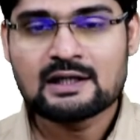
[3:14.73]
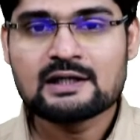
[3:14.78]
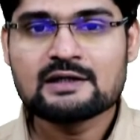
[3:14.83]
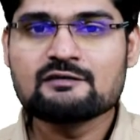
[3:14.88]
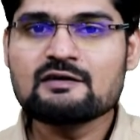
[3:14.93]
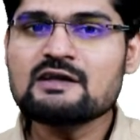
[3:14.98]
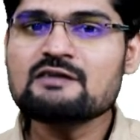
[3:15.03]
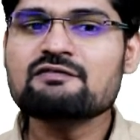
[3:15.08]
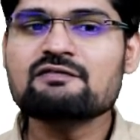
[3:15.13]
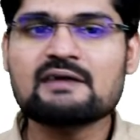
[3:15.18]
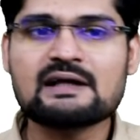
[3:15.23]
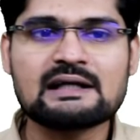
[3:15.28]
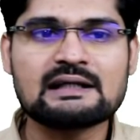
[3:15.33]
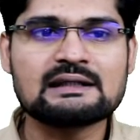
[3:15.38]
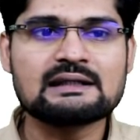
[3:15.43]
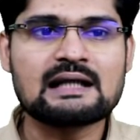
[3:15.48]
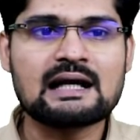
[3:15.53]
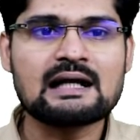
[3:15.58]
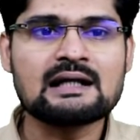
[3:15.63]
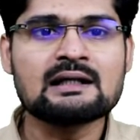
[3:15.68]
we'll find
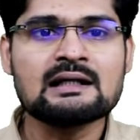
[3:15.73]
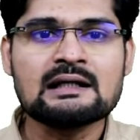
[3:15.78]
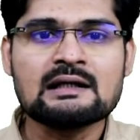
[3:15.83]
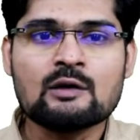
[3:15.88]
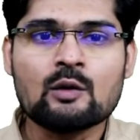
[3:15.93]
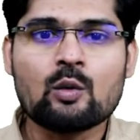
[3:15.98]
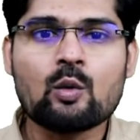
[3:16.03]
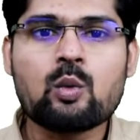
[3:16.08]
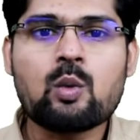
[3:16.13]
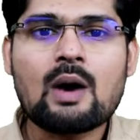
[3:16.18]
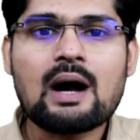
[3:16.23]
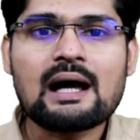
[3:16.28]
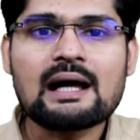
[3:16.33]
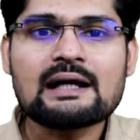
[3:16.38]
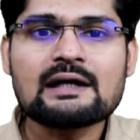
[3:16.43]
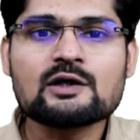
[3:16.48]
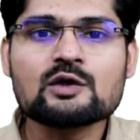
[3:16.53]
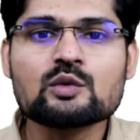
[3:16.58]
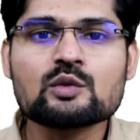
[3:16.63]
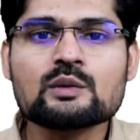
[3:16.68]
that why
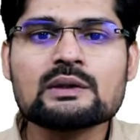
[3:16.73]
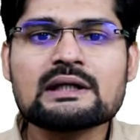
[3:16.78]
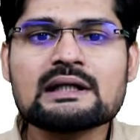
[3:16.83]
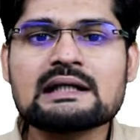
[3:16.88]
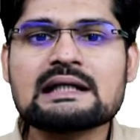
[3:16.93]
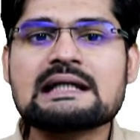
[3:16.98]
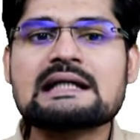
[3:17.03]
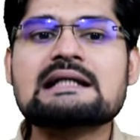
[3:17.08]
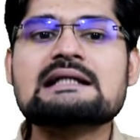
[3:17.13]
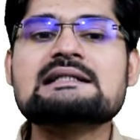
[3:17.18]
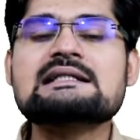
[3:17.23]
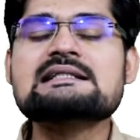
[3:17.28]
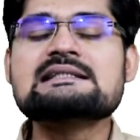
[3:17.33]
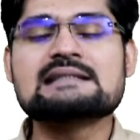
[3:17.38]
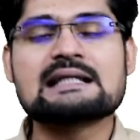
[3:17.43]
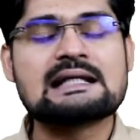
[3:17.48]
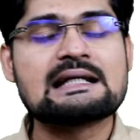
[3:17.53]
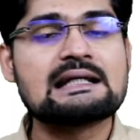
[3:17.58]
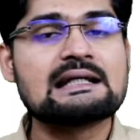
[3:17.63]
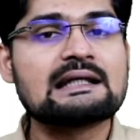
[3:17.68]
do we need these
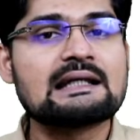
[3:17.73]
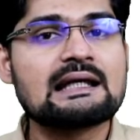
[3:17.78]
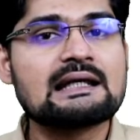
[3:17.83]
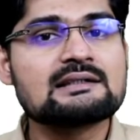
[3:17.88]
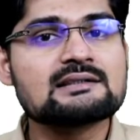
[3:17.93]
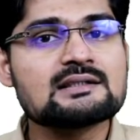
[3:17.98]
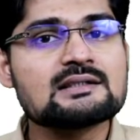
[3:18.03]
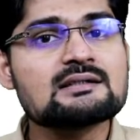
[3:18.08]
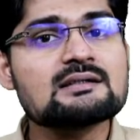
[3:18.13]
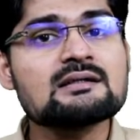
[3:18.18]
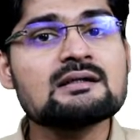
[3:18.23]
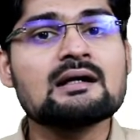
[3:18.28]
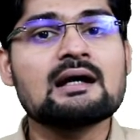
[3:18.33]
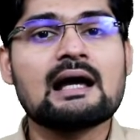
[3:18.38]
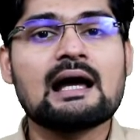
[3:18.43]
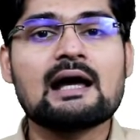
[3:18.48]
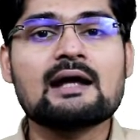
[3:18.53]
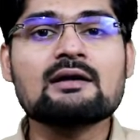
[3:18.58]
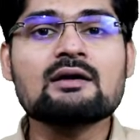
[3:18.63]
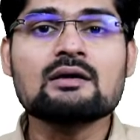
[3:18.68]
indicator
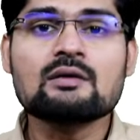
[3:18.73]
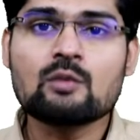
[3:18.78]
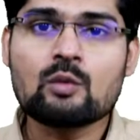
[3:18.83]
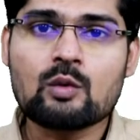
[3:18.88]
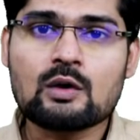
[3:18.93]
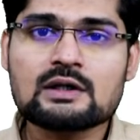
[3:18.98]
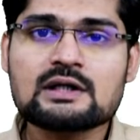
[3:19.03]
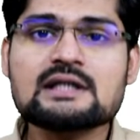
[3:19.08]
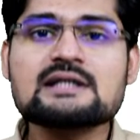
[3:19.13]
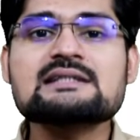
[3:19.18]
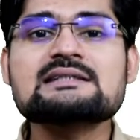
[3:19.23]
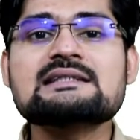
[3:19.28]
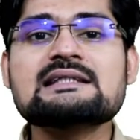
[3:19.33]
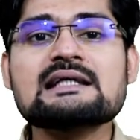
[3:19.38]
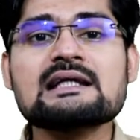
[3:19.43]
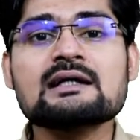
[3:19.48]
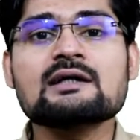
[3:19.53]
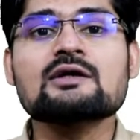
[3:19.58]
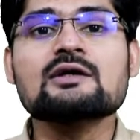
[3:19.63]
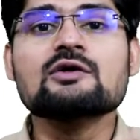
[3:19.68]
and what is
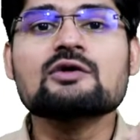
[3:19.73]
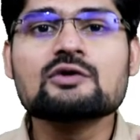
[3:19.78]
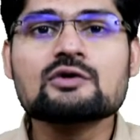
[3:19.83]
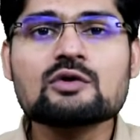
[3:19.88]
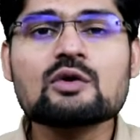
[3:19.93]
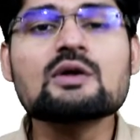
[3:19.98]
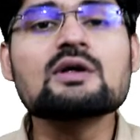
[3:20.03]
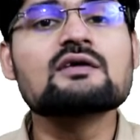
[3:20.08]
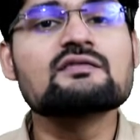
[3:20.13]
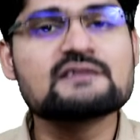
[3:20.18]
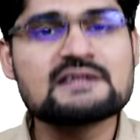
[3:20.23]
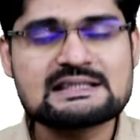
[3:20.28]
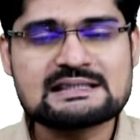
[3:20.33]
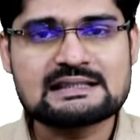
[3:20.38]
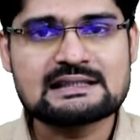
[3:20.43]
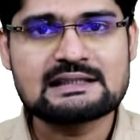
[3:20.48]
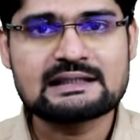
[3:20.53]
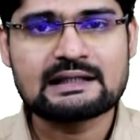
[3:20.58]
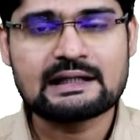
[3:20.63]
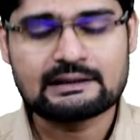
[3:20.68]
the role of these
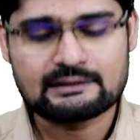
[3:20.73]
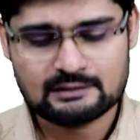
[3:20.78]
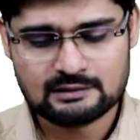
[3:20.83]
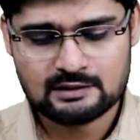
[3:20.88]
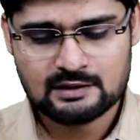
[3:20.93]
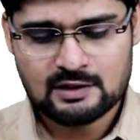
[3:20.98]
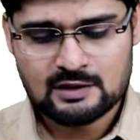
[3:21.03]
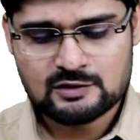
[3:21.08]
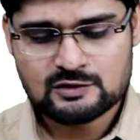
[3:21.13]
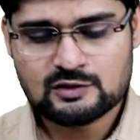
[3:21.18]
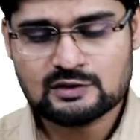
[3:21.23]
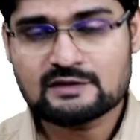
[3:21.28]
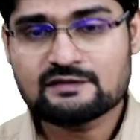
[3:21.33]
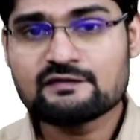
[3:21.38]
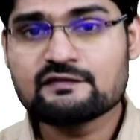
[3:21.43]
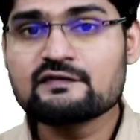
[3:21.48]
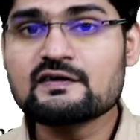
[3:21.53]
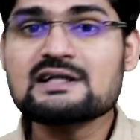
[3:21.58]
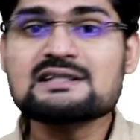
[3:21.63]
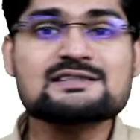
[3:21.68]
indicator? So the
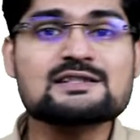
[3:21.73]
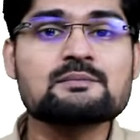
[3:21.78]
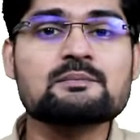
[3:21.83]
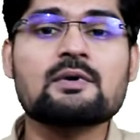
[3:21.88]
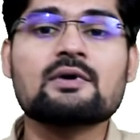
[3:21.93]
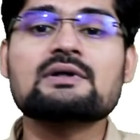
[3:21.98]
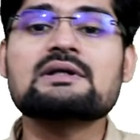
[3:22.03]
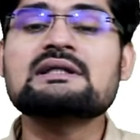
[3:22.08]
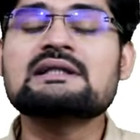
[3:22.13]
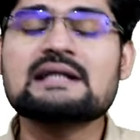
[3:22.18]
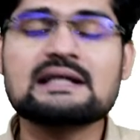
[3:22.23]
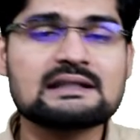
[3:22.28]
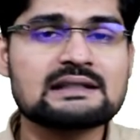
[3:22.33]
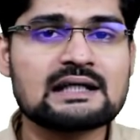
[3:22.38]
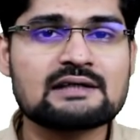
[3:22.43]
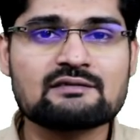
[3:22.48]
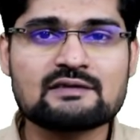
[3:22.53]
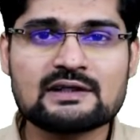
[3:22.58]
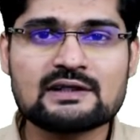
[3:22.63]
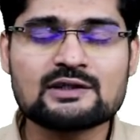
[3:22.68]
first important thing
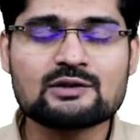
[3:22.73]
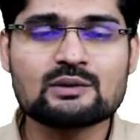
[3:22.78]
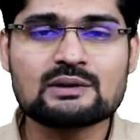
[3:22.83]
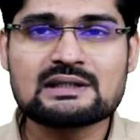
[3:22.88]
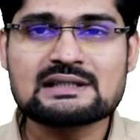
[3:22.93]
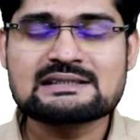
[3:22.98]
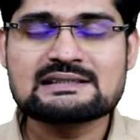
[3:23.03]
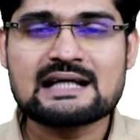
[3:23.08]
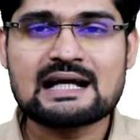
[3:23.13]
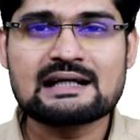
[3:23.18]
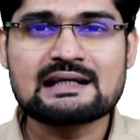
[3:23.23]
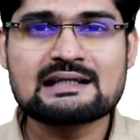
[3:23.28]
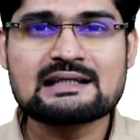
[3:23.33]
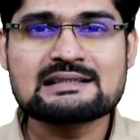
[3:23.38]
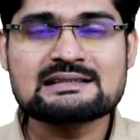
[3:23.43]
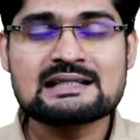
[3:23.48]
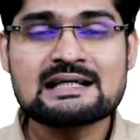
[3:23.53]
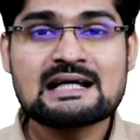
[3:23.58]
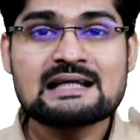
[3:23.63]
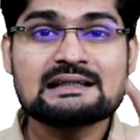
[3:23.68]
that we need to understand understand
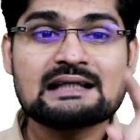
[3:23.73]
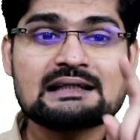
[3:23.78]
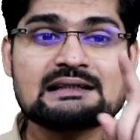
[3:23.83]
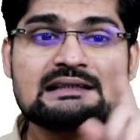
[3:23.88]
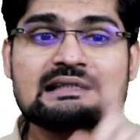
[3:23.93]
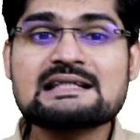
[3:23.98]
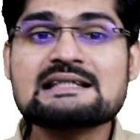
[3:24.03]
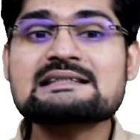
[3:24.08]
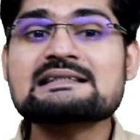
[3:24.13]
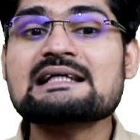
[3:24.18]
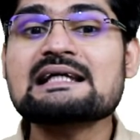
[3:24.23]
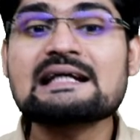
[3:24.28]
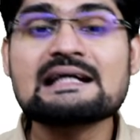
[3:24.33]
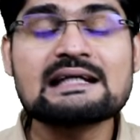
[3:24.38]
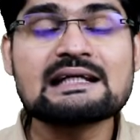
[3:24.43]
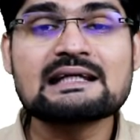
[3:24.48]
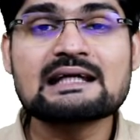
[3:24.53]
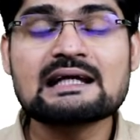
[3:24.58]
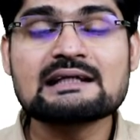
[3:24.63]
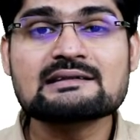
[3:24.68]
is that these
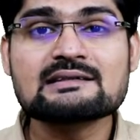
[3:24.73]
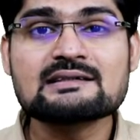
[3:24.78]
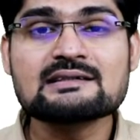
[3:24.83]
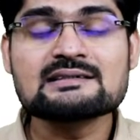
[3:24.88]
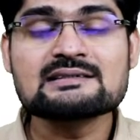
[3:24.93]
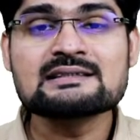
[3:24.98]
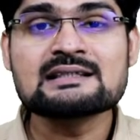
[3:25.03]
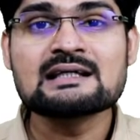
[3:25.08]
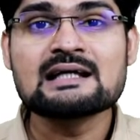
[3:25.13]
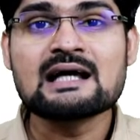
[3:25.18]
indicators